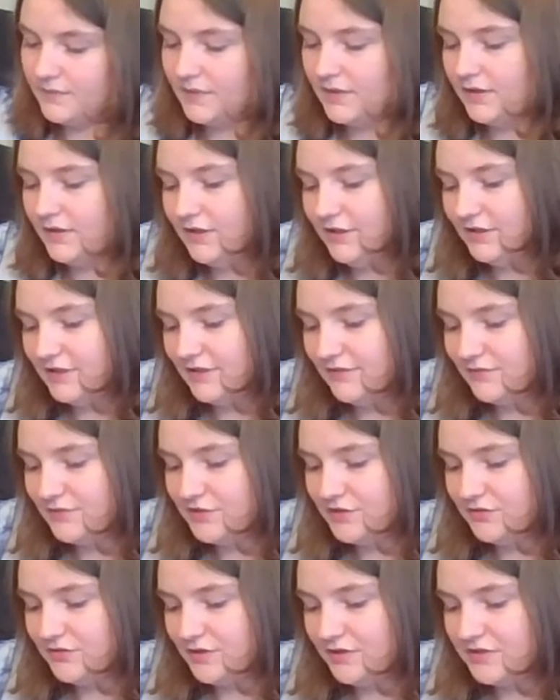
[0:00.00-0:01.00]
You can even
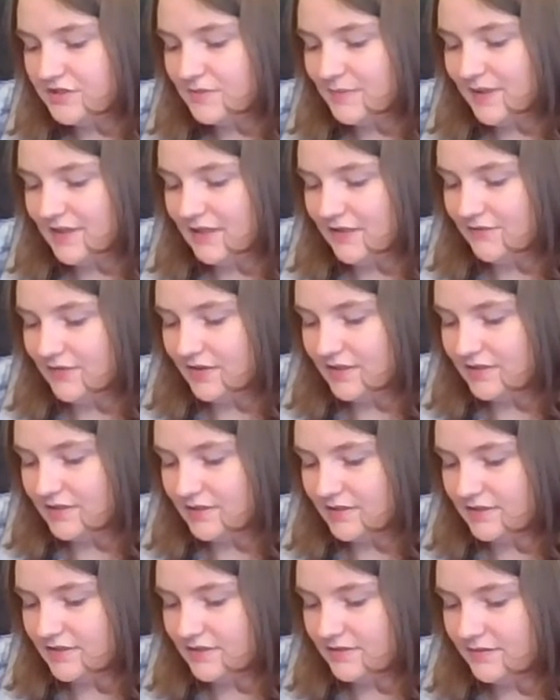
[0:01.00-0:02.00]
do little smiley
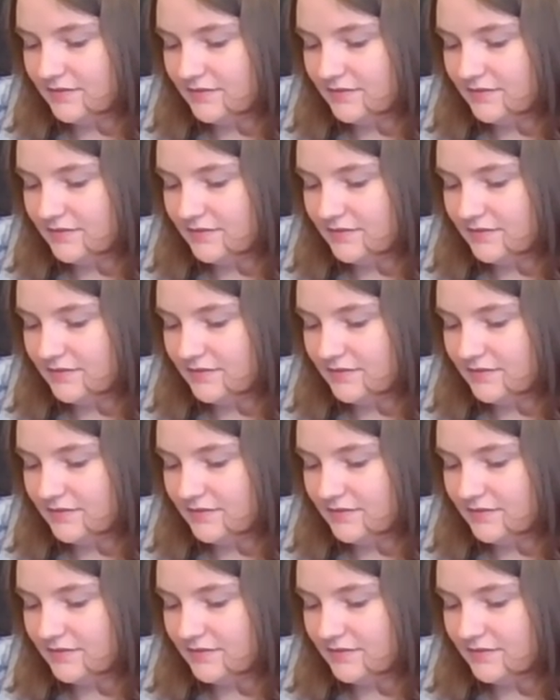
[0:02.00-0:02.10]
faces.